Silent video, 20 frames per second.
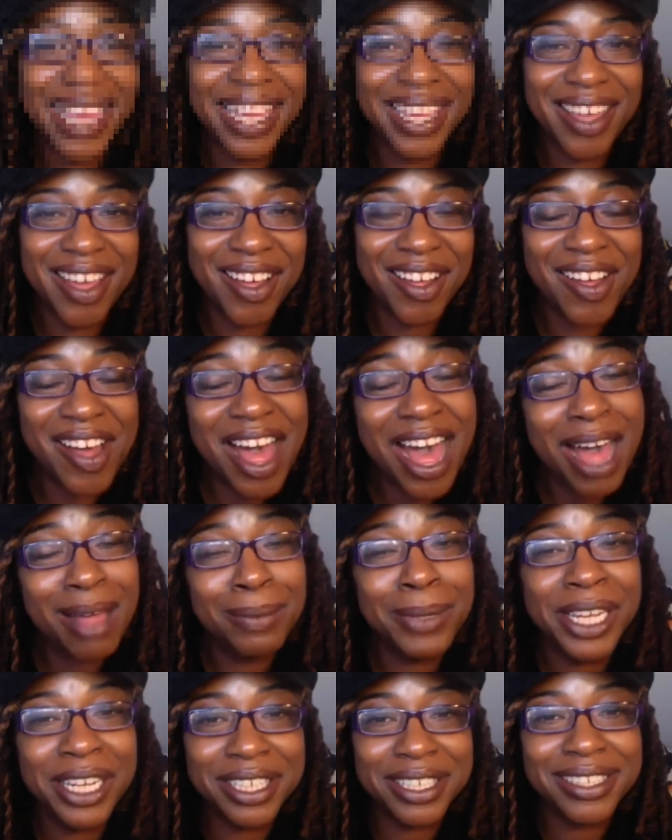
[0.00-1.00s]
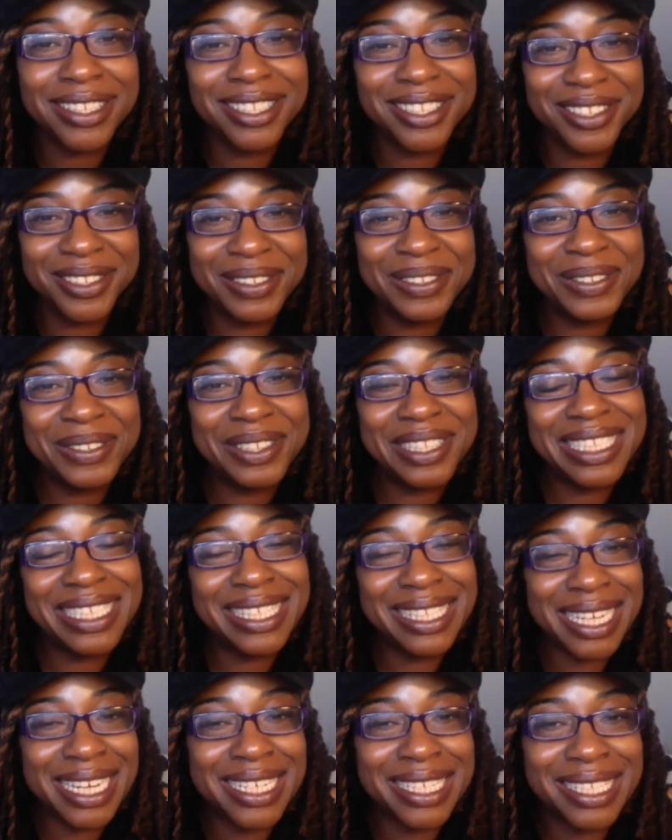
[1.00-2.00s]
y'all, I'm here to
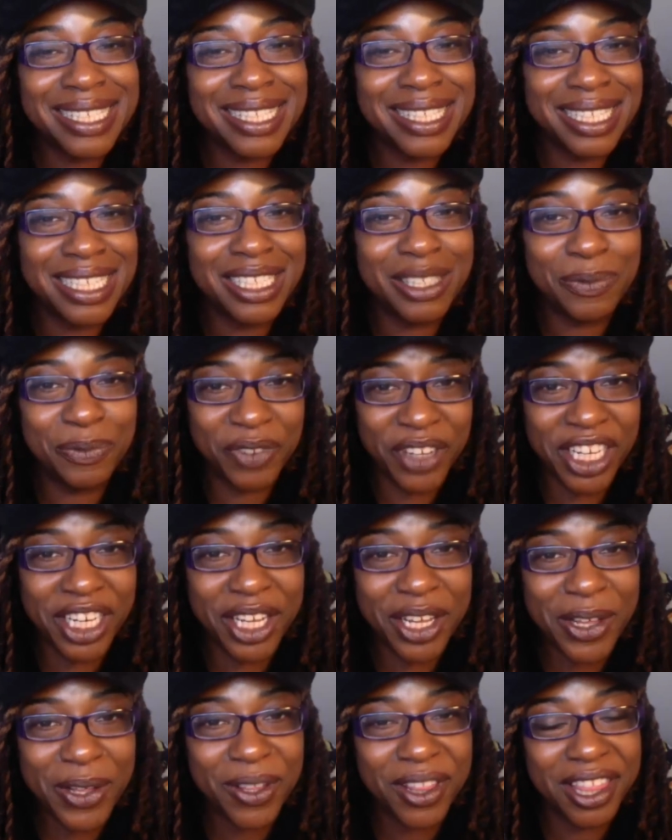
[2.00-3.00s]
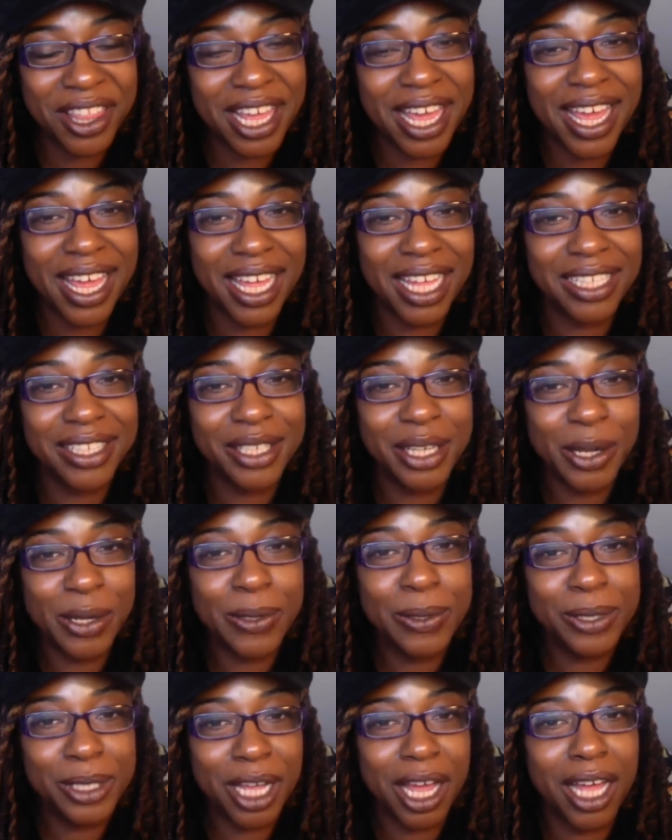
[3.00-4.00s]
discuss this video that
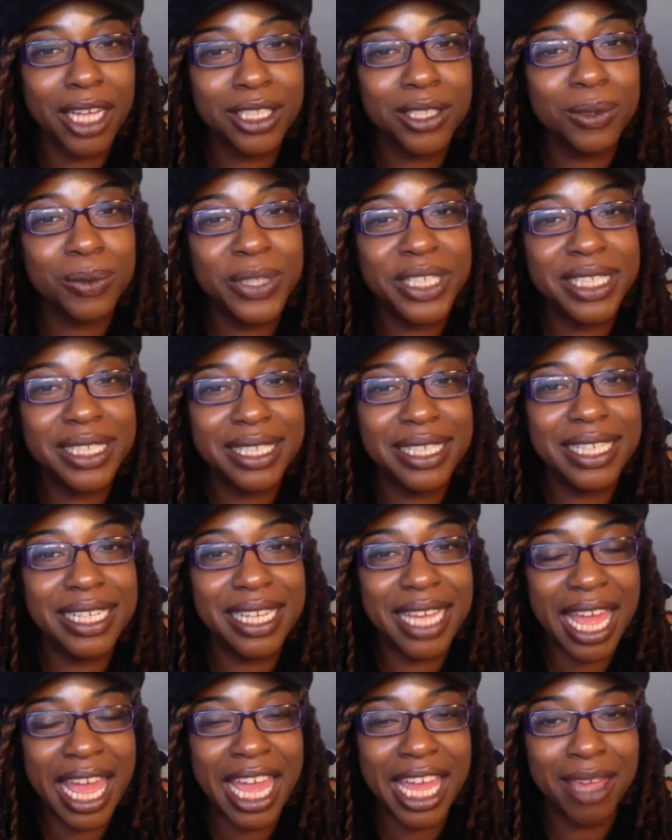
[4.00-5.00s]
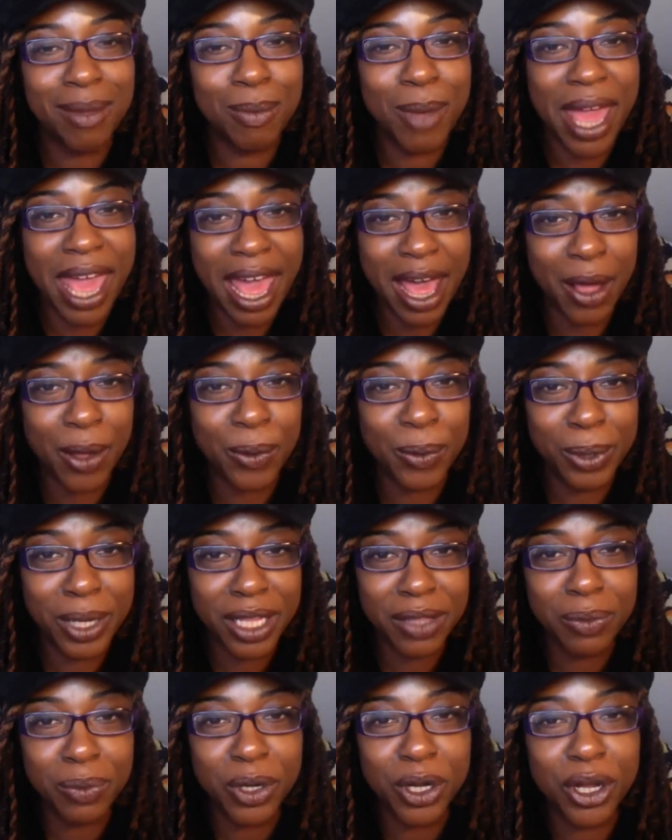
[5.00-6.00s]
ToneTalks recently came out
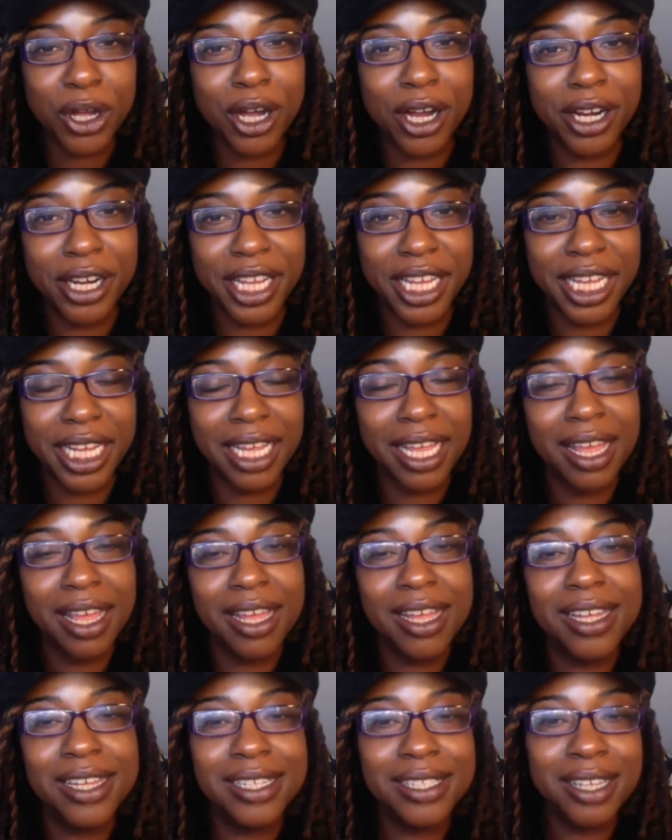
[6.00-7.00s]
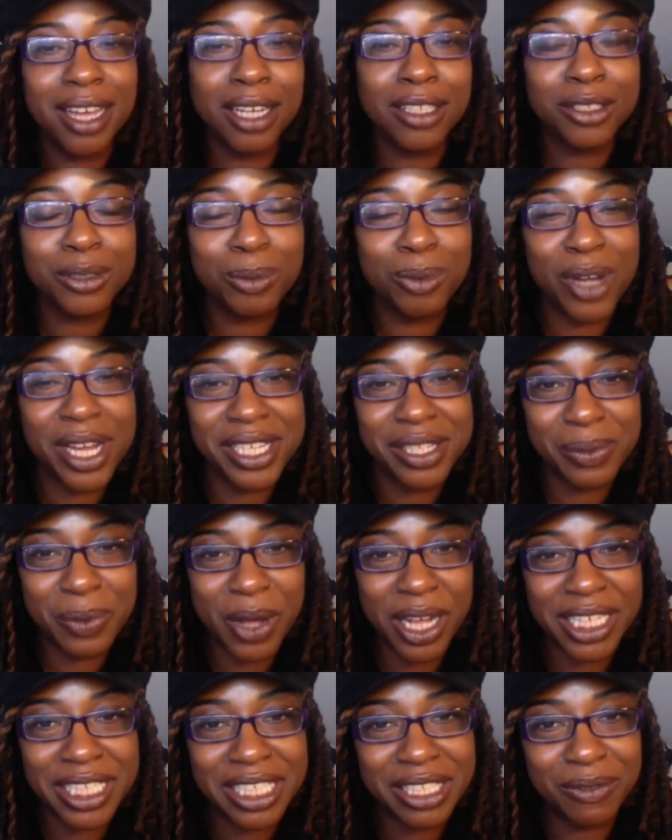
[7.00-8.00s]
with regarding Dr. Boyce
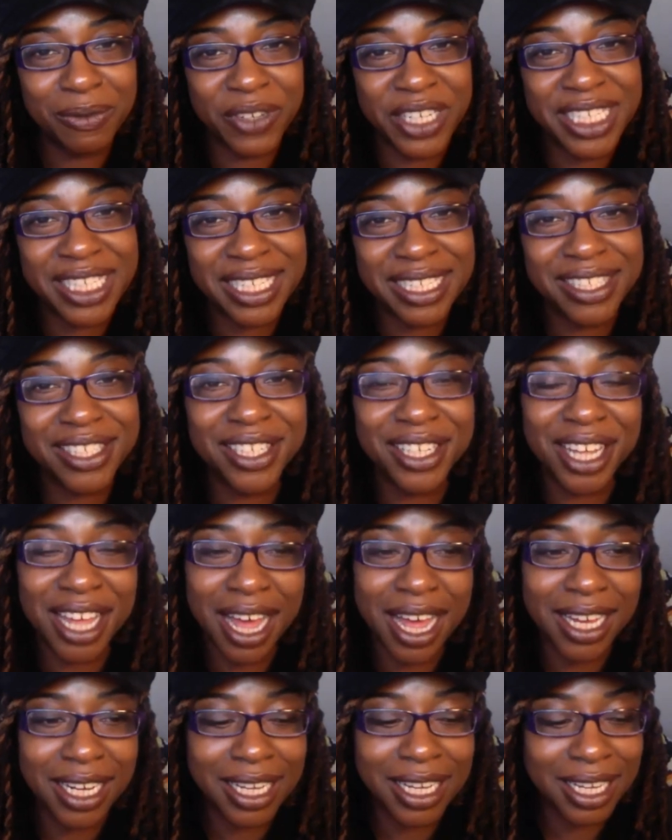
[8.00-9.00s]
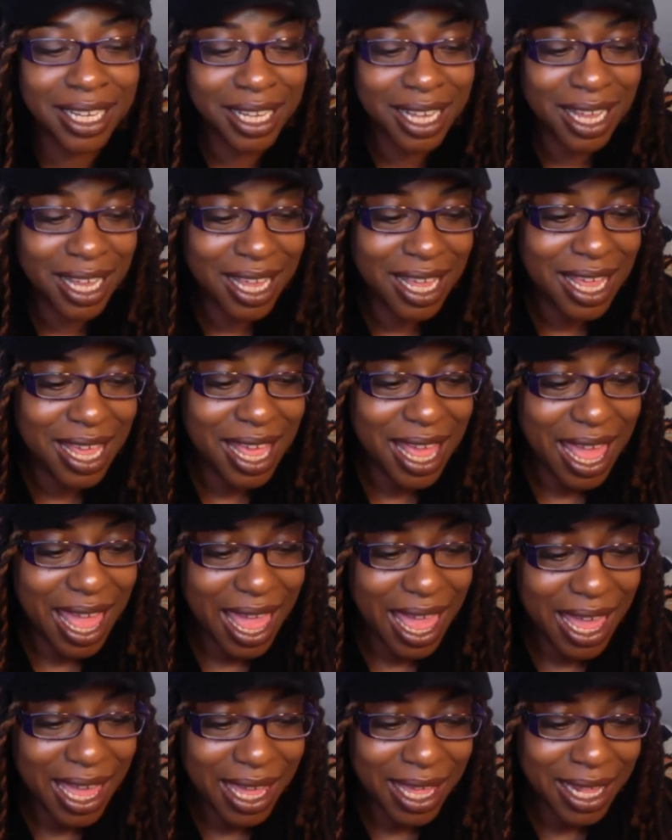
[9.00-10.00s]
Watkins' visit to Ghana
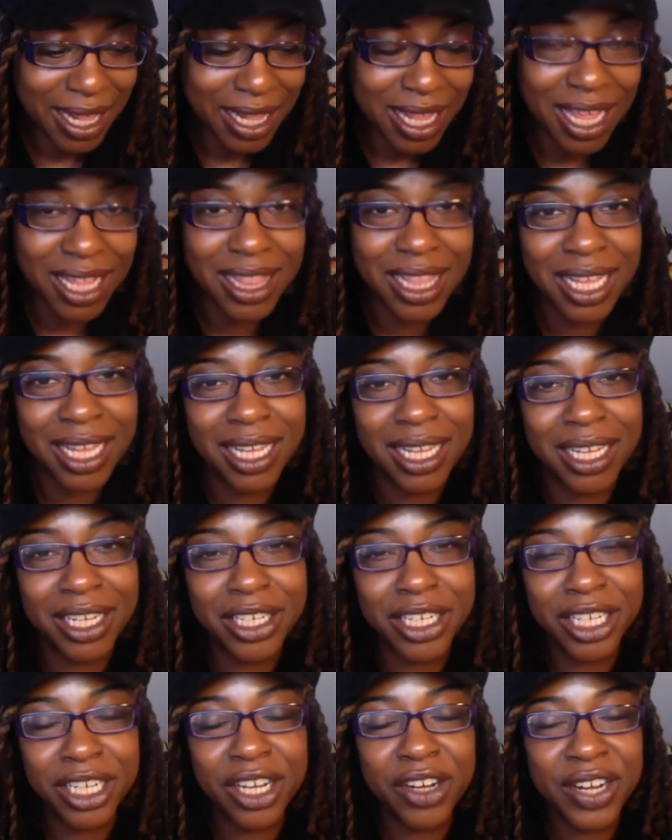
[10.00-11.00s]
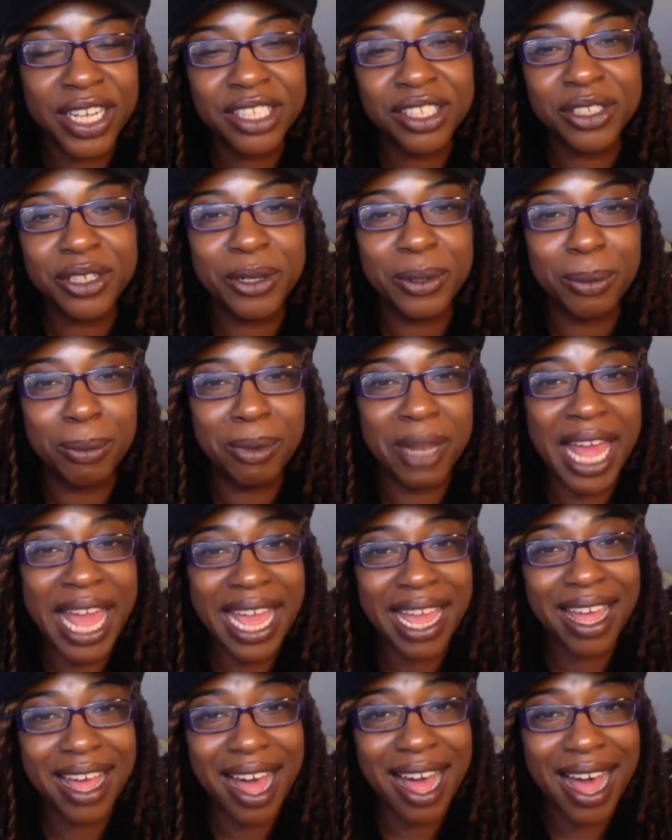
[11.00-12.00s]
and the Congressional
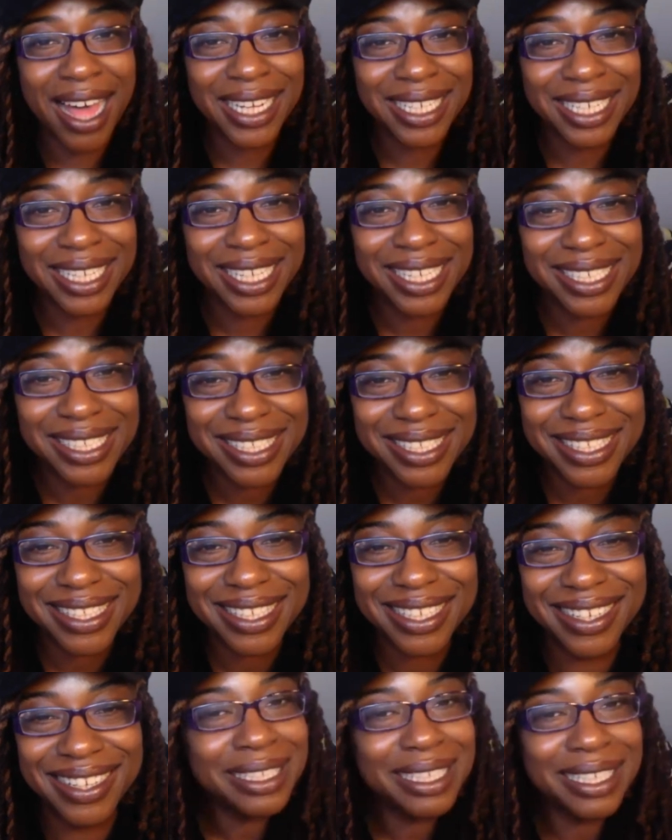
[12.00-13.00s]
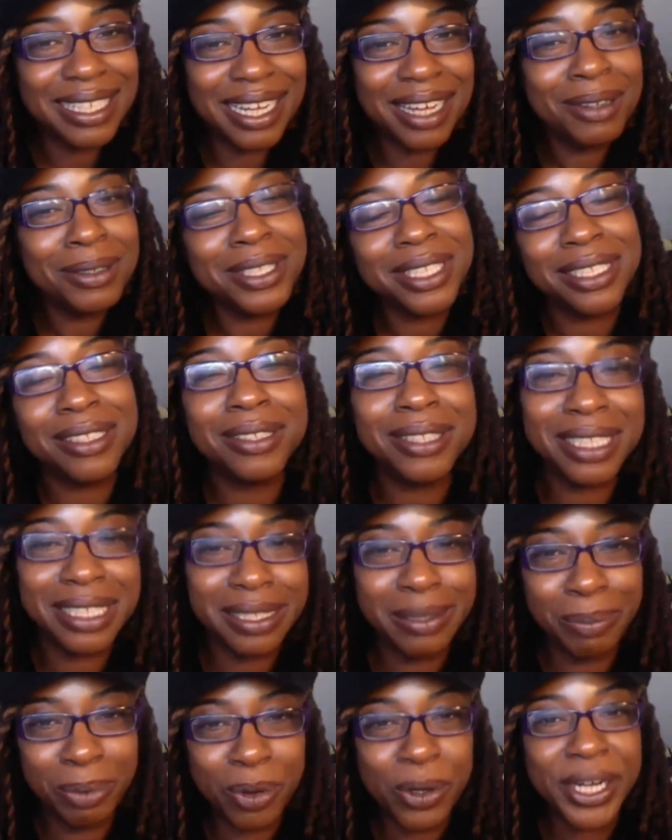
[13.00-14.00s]
Black Caucus. I was a little
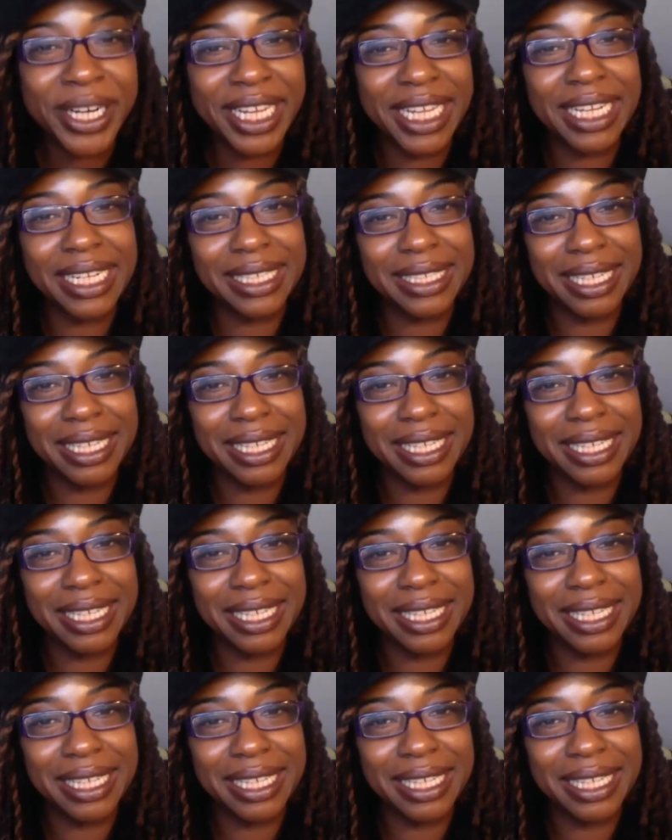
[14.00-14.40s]
disappointed.